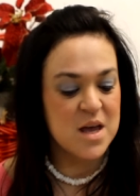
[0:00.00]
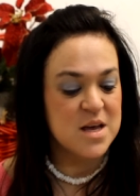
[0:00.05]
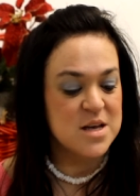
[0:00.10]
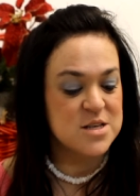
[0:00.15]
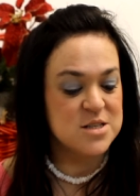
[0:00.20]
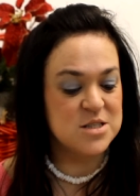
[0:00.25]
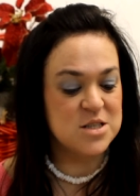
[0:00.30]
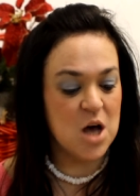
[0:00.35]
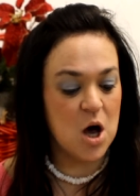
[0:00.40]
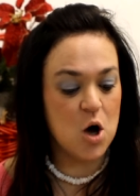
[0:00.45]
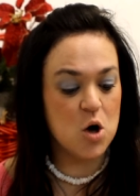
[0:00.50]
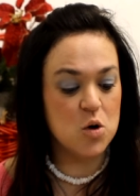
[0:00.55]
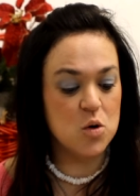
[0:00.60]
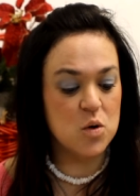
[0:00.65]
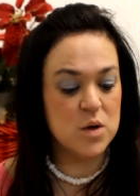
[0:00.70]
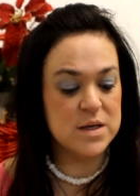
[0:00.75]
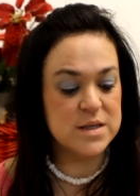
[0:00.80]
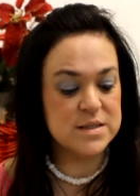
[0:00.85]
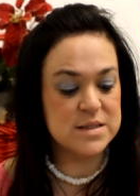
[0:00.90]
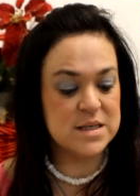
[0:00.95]

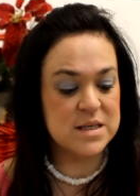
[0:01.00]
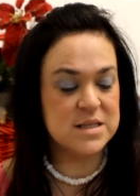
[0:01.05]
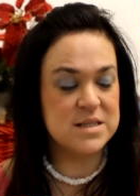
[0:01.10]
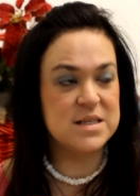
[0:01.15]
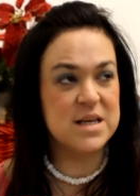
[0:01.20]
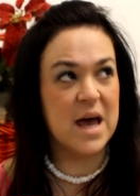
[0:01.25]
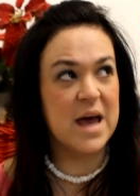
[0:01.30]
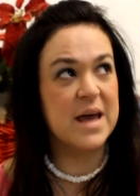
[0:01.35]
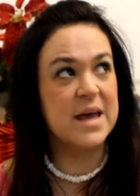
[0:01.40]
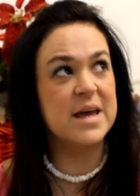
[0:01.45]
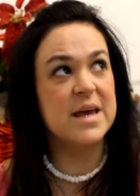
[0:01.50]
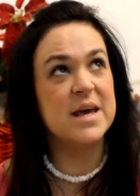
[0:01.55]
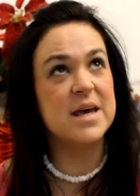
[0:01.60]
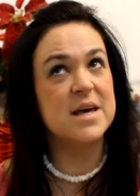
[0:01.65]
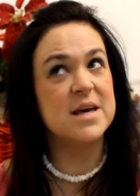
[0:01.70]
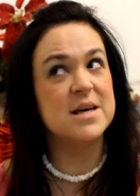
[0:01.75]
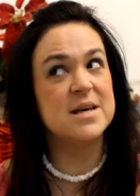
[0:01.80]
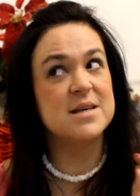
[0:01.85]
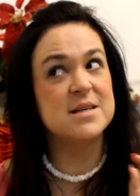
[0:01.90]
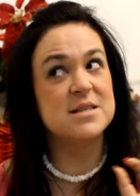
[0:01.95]
So
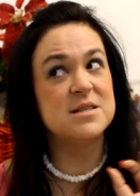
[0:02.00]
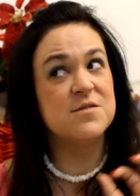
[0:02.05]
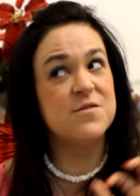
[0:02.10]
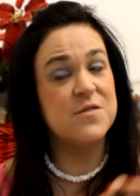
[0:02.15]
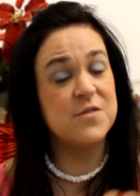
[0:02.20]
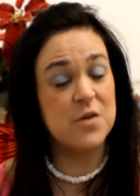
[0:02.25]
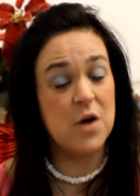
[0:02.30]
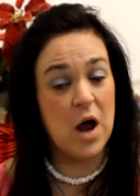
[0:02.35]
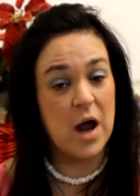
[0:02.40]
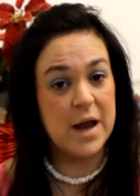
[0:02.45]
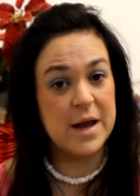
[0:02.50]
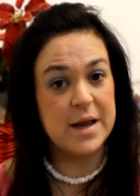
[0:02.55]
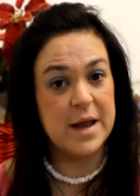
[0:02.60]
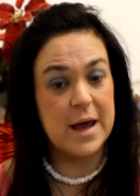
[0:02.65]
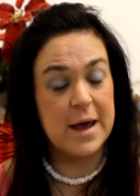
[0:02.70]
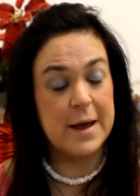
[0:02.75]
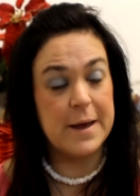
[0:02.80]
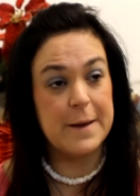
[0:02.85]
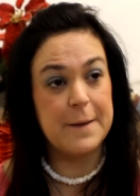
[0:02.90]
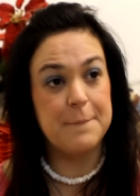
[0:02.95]
today is
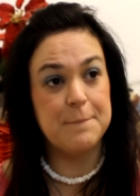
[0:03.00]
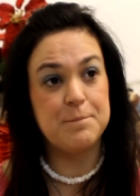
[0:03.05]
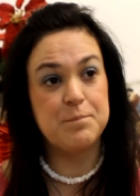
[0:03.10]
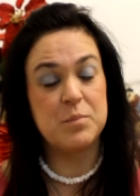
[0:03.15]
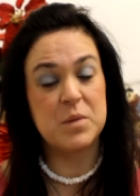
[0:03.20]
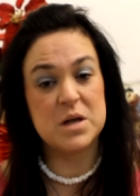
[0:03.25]
Friday.